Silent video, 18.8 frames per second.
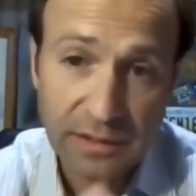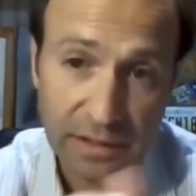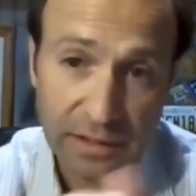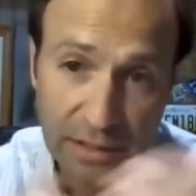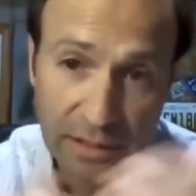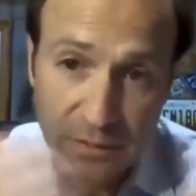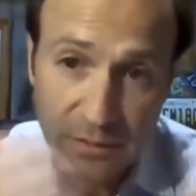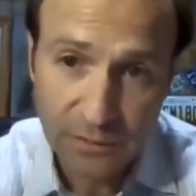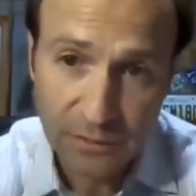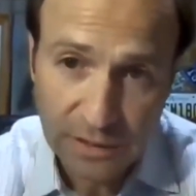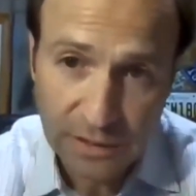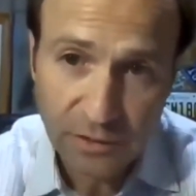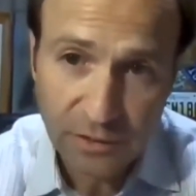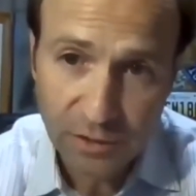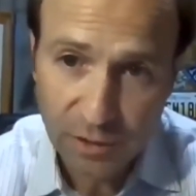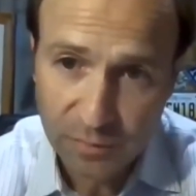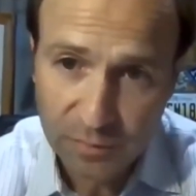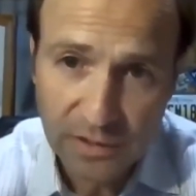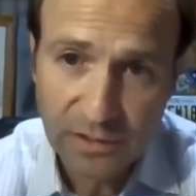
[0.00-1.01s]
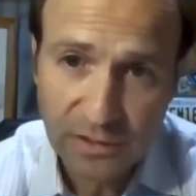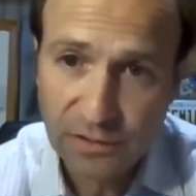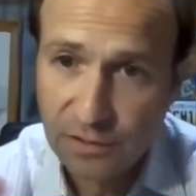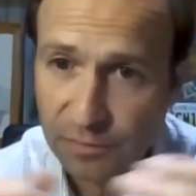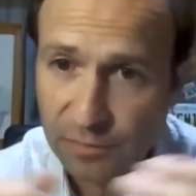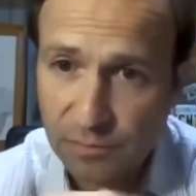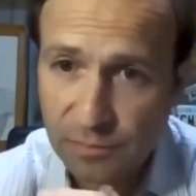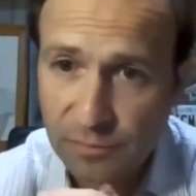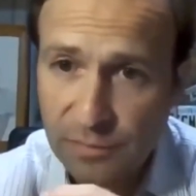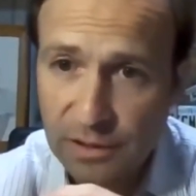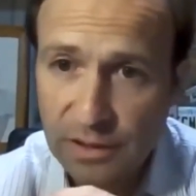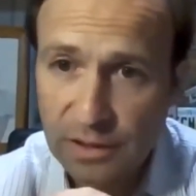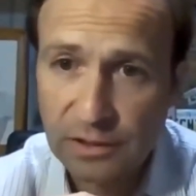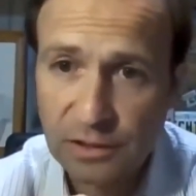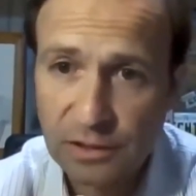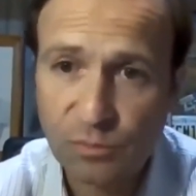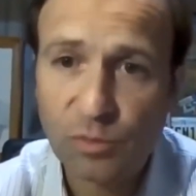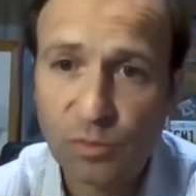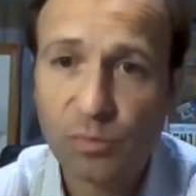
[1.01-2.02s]
And then now there's actually been some
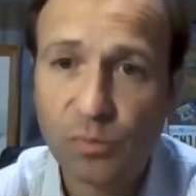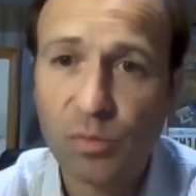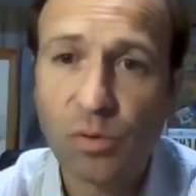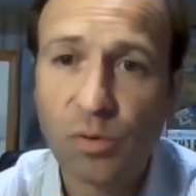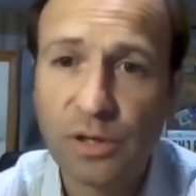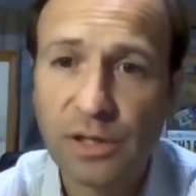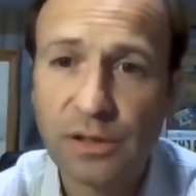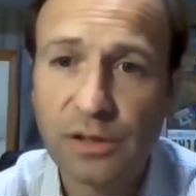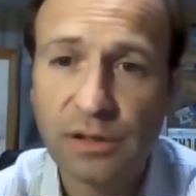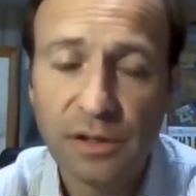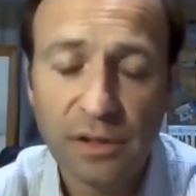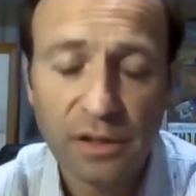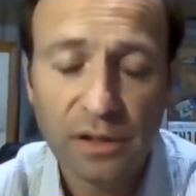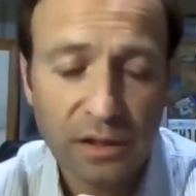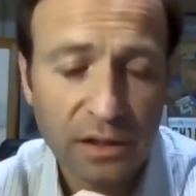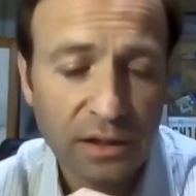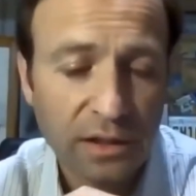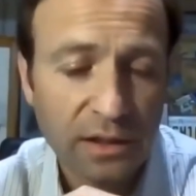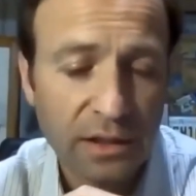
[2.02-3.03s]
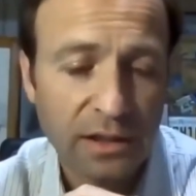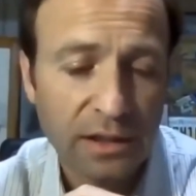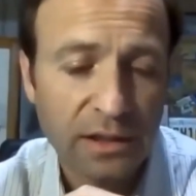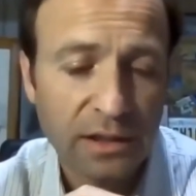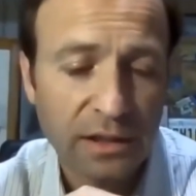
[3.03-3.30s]
reporting